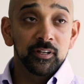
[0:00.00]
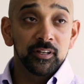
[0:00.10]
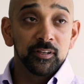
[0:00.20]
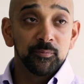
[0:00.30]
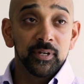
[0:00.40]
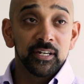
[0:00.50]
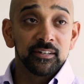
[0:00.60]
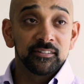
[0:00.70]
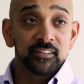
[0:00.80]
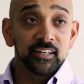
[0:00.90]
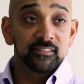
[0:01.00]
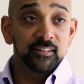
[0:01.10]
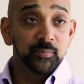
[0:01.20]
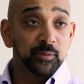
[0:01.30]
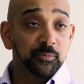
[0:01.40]
the, the biggest things
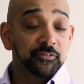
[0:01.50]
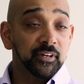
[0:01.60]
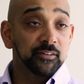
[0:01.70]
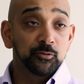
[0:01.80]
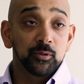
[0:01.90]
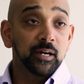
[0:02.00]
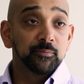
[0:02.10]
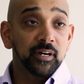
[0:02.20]
that people say is, well, I'm,